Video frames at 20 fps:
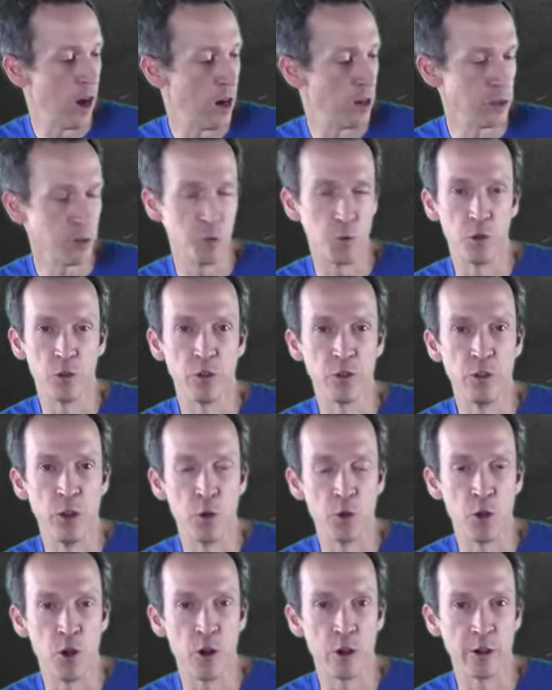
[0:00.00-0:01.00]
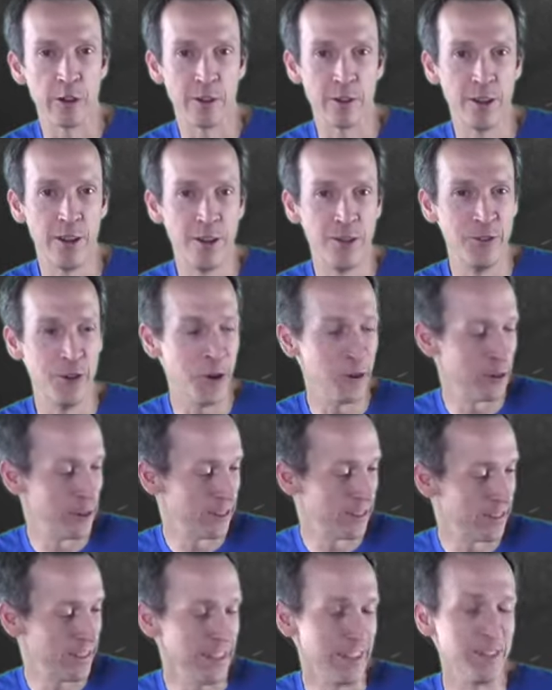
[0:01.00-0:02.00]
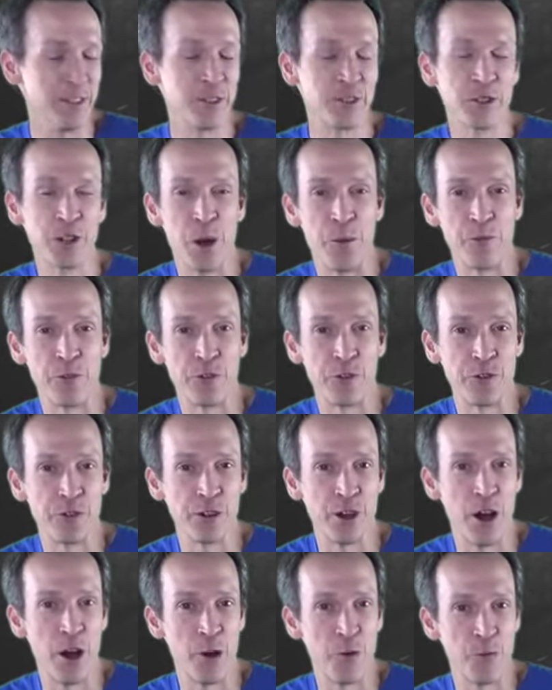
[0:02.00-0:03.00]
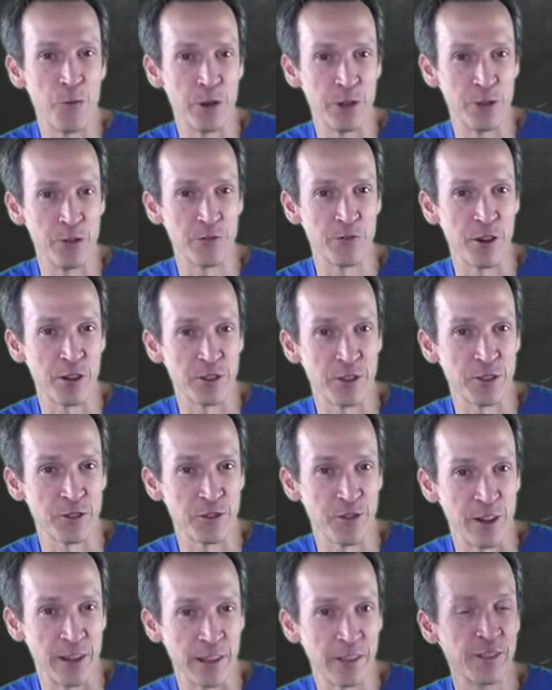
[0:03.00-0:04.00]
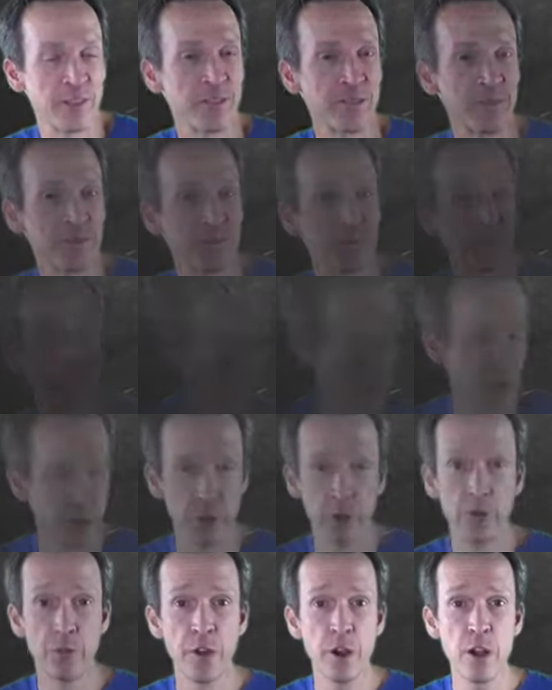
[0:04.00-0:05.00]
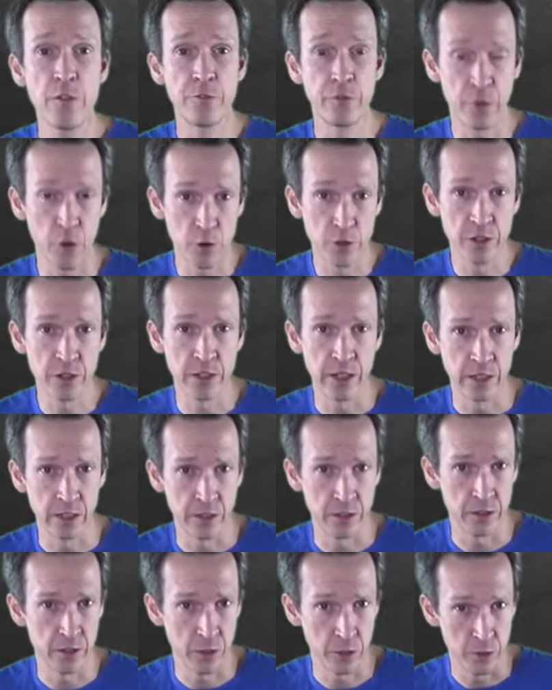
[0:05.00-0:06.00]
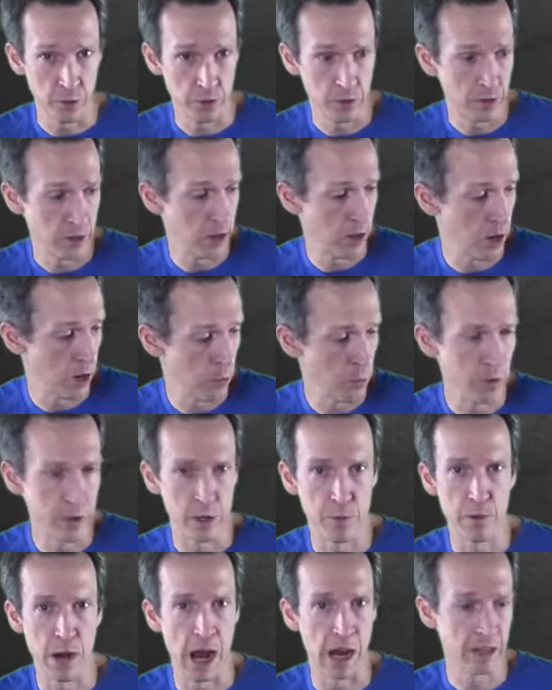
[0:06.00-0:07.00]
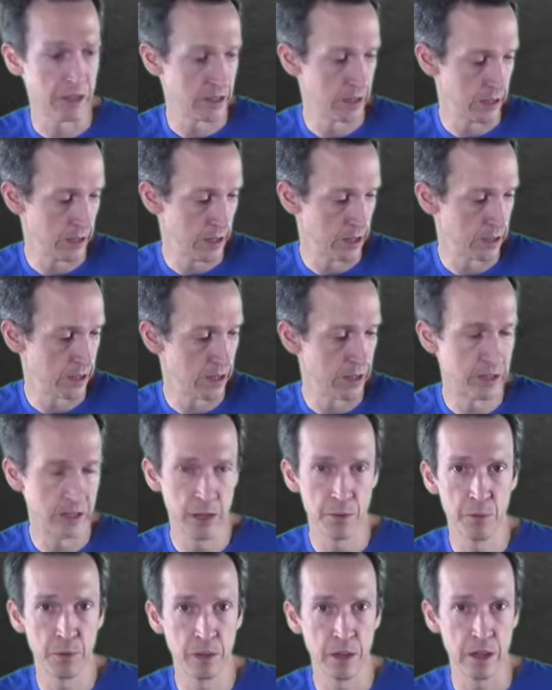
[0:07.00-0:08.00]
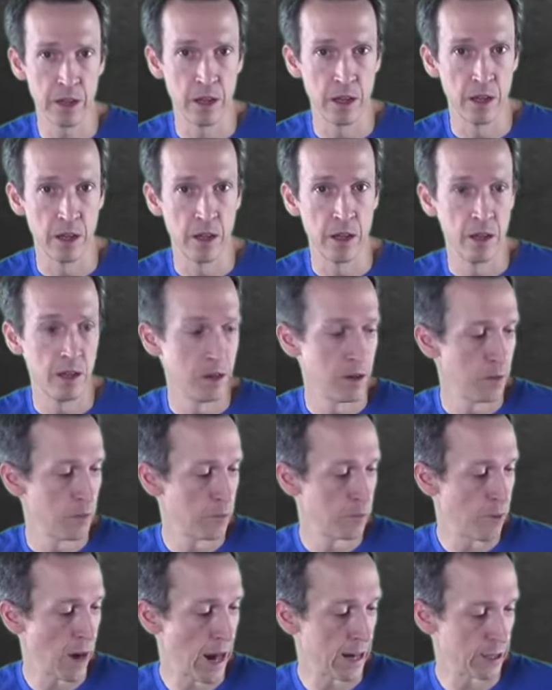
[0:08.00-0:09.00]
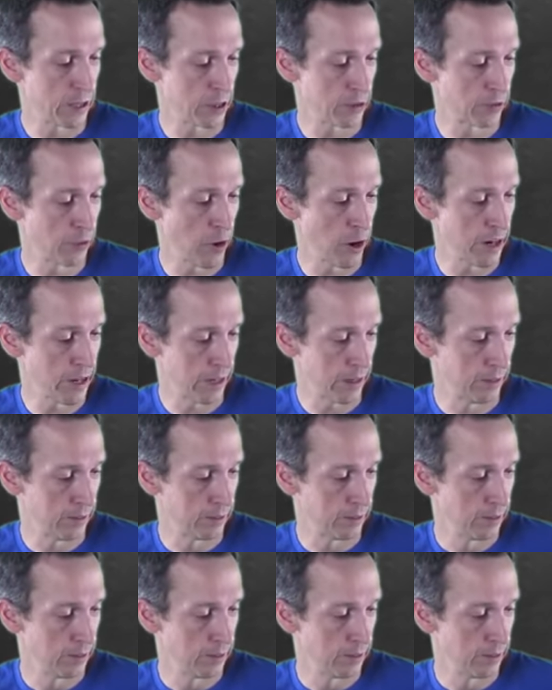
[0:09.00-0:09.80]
you will no longer notice any discomfort when you fret the strings. So the very first thing to do when you're practicing this is simply practice fretting